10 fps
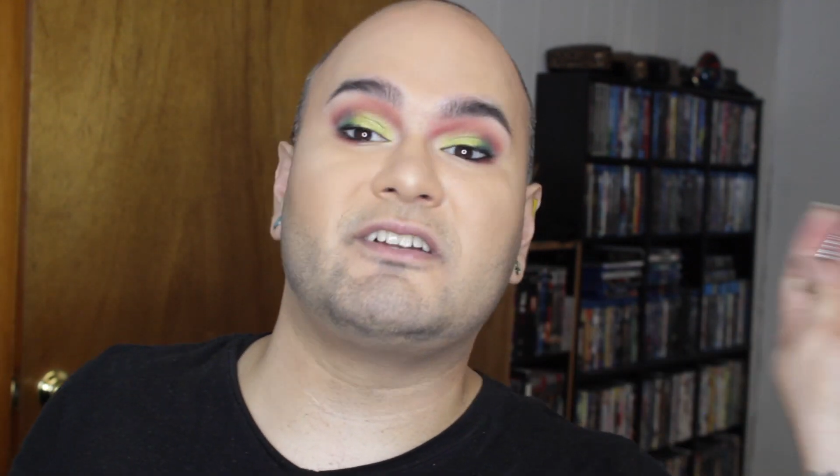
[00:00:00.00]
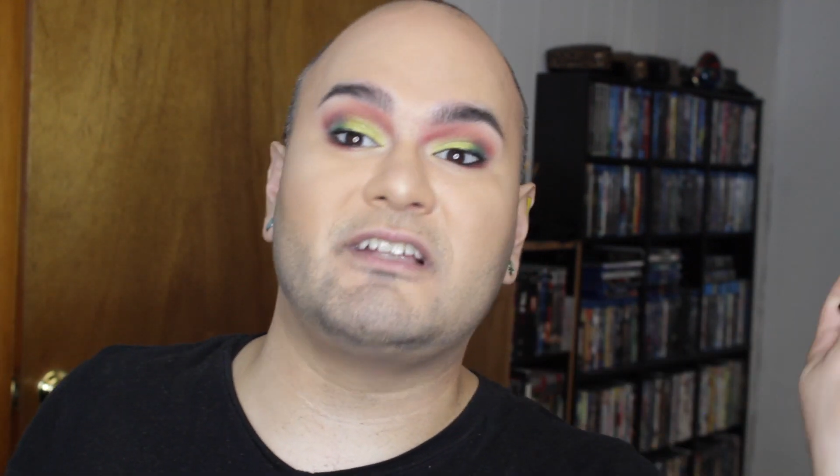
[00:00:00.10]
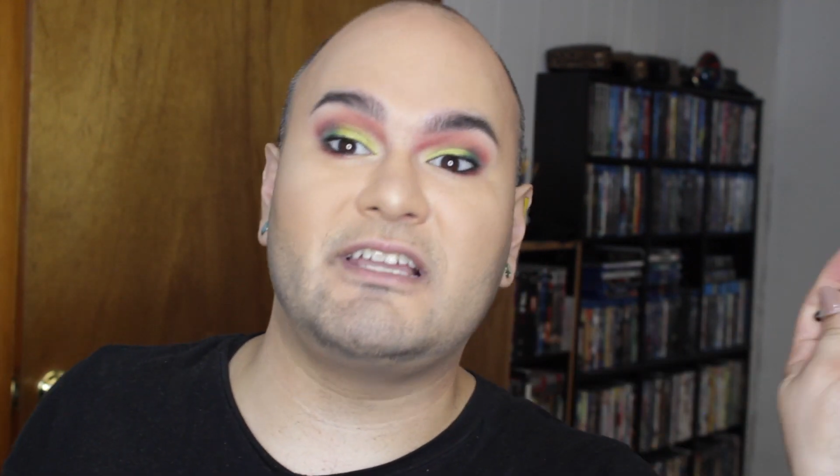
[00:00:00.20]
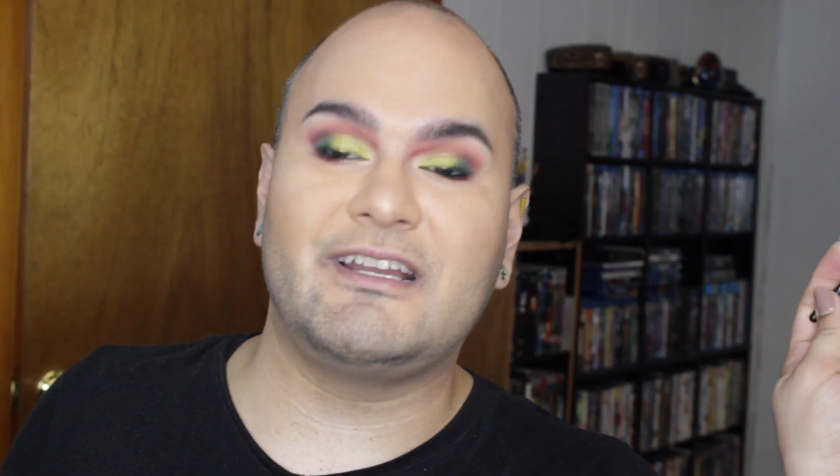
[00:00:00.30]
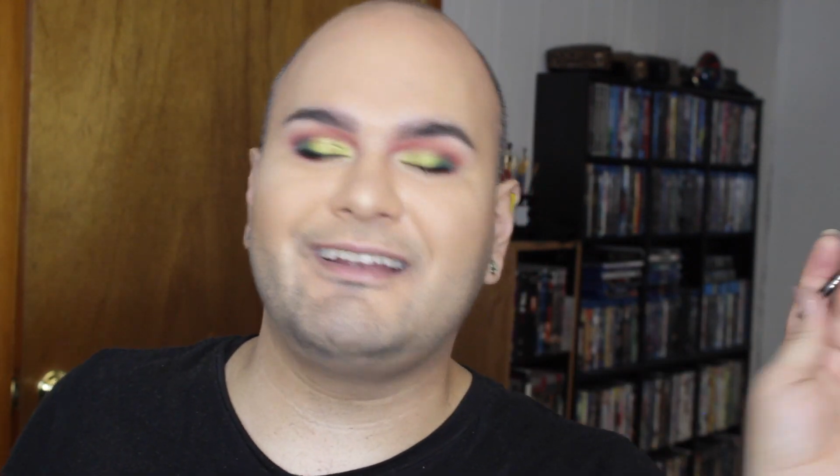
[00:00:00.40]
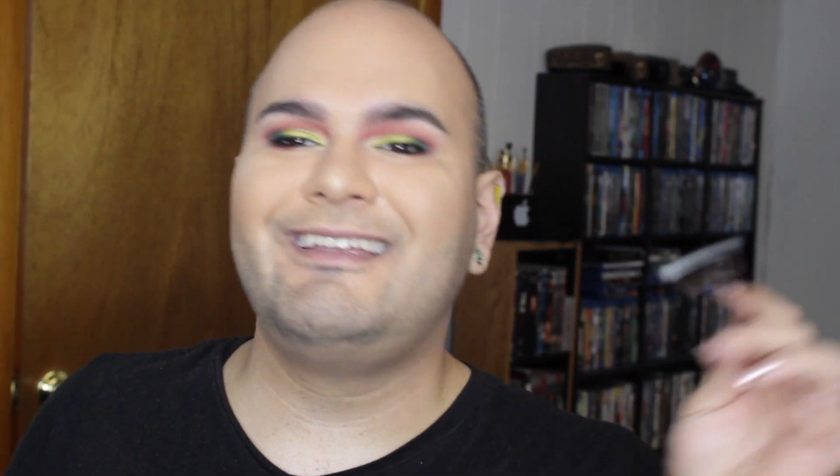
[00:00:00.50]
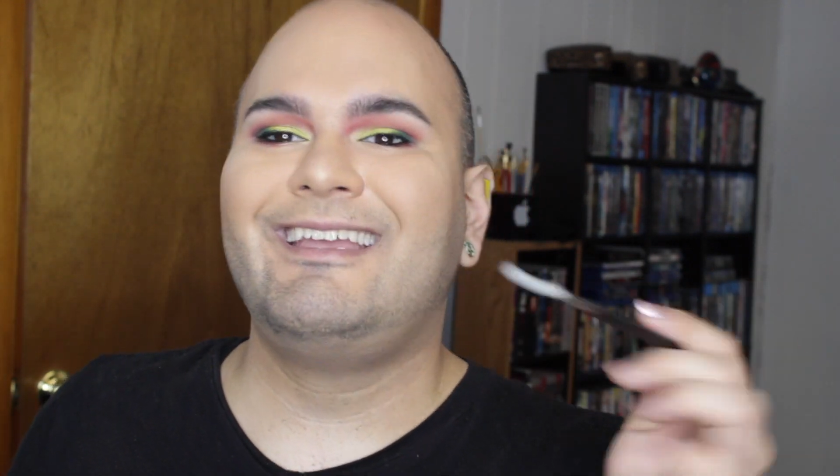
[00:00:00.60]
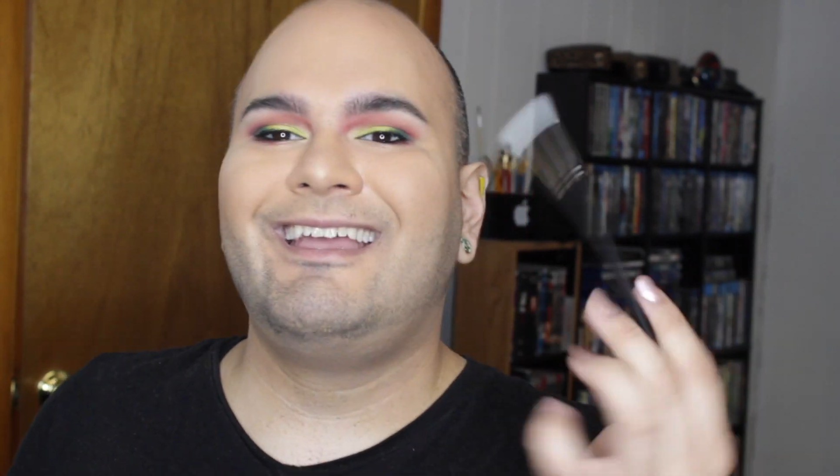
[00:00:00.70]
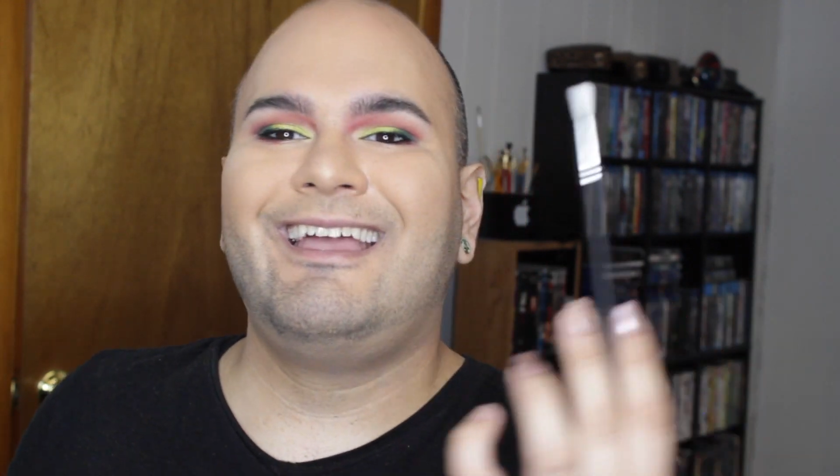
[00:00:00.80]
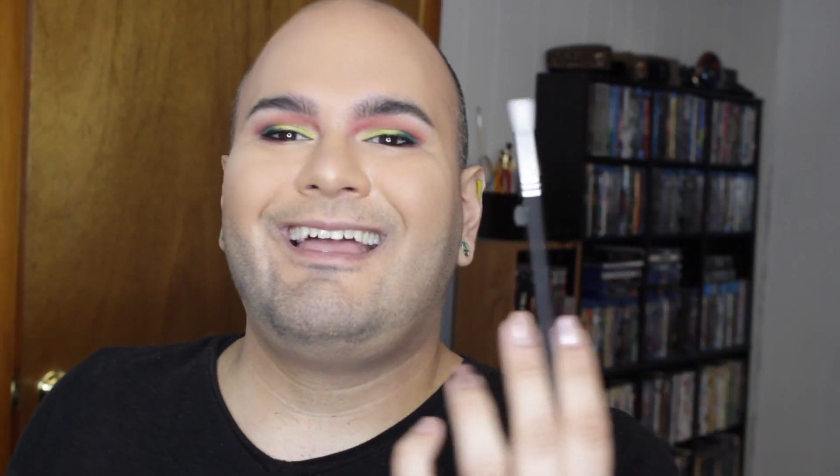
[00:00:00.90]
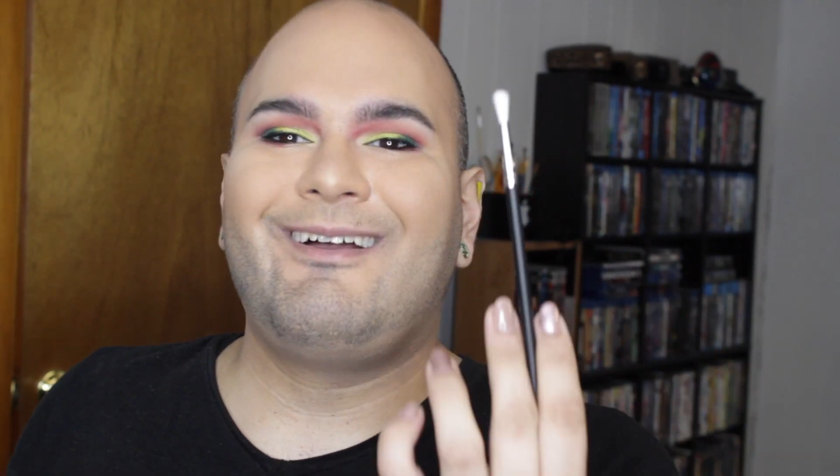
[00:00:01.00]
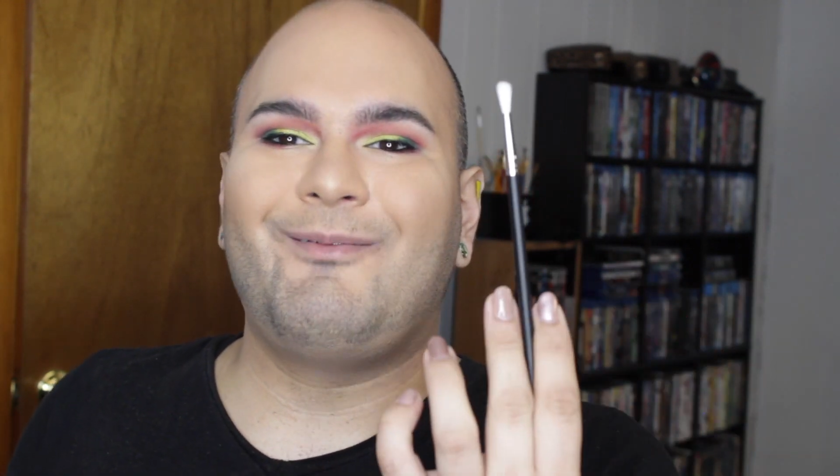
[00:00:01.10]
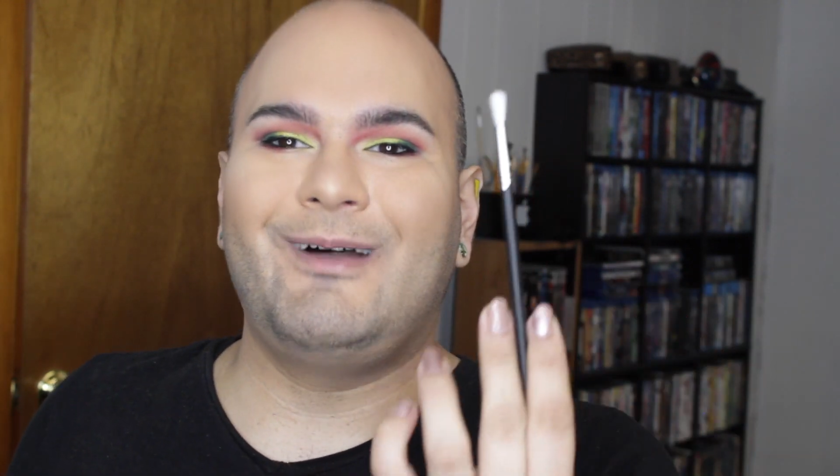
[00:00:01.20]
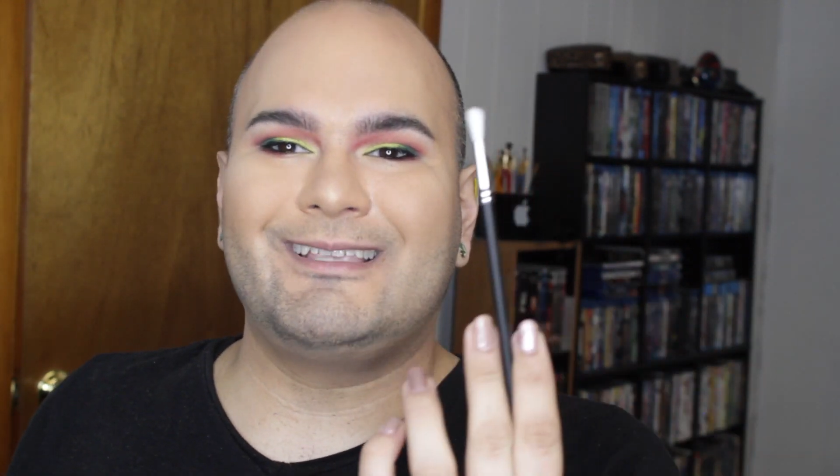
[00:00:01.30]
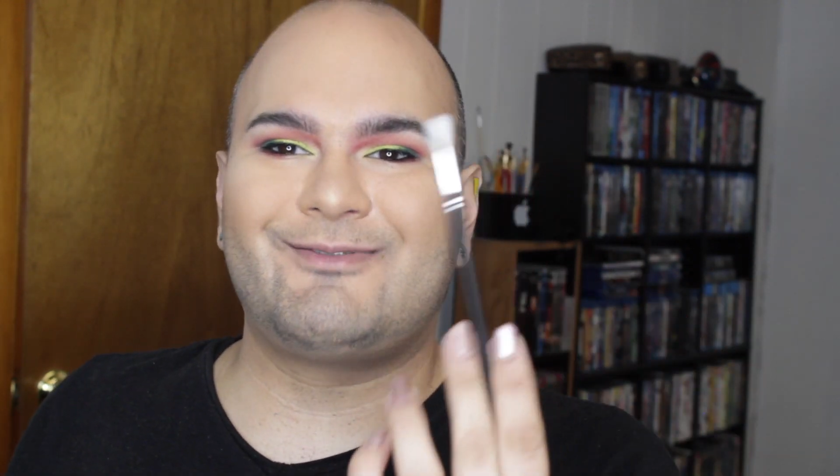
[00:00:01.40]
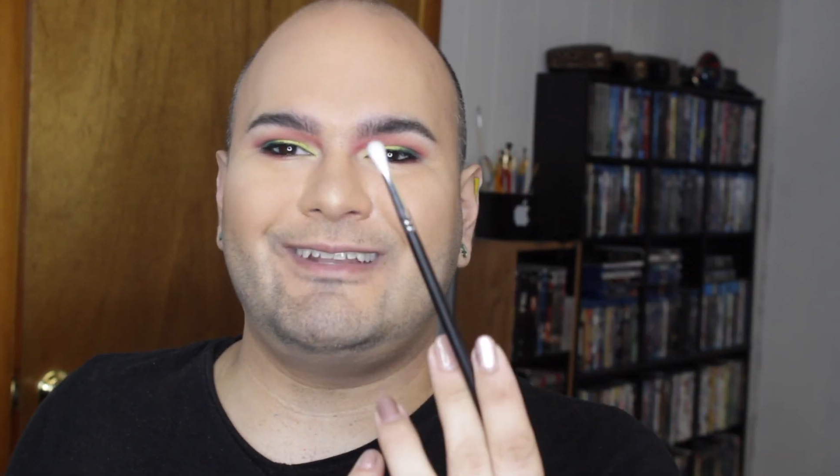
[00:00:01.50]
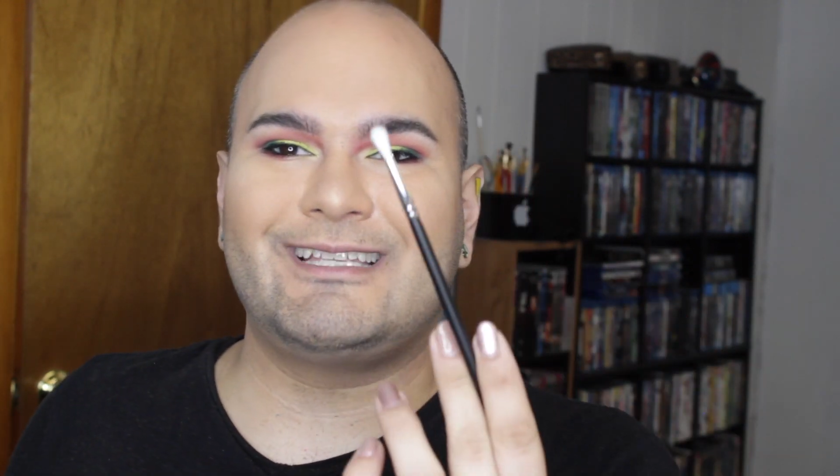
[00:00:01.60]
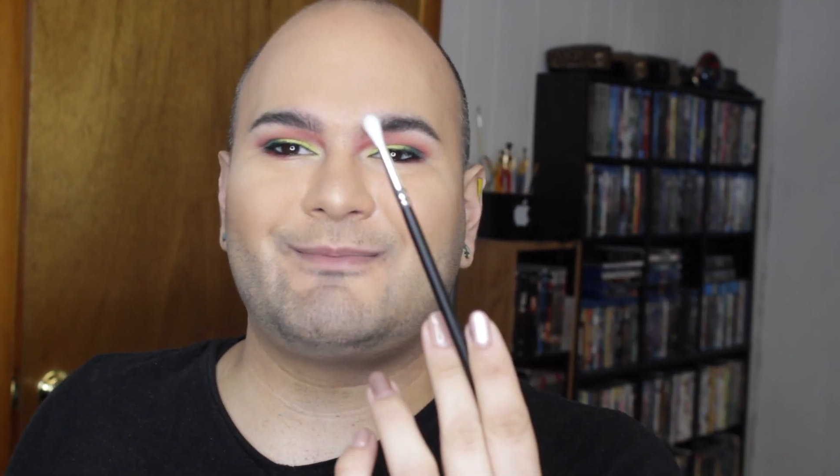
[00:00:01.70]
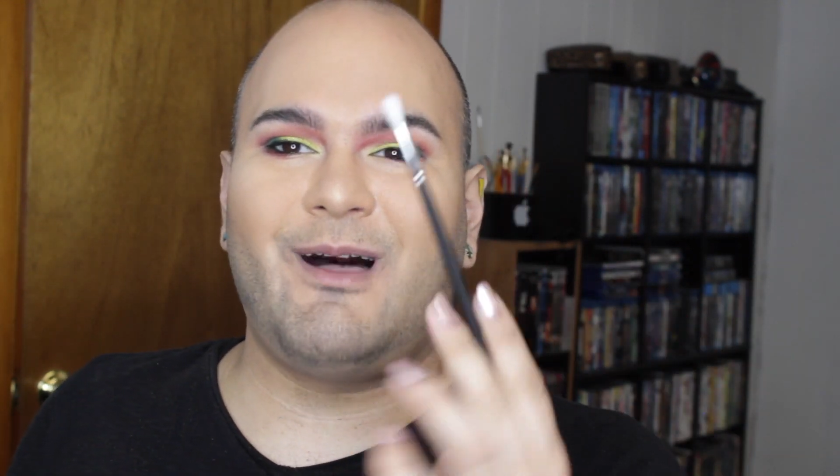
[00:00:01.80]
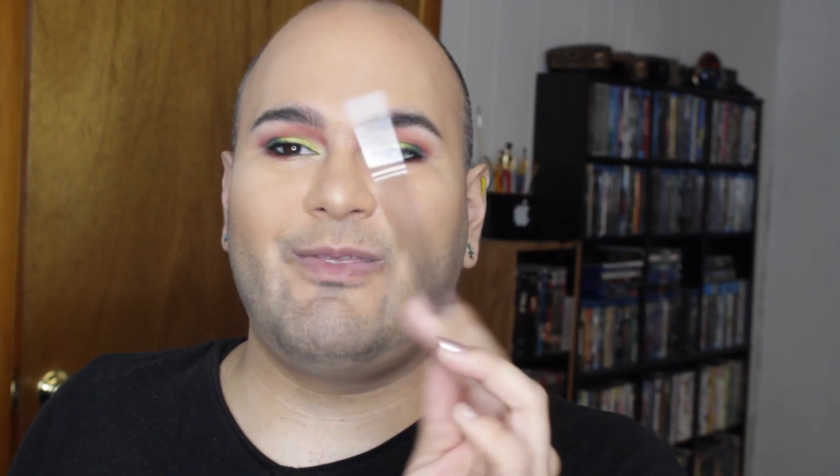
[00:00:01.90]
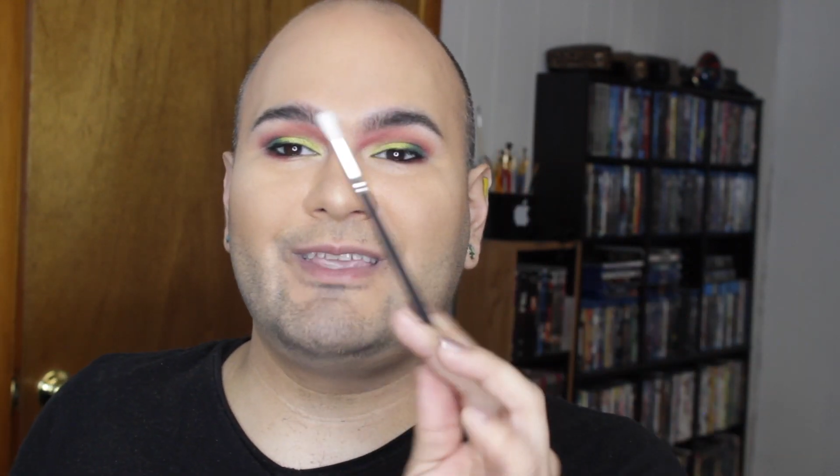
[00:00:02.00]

earlier was really small.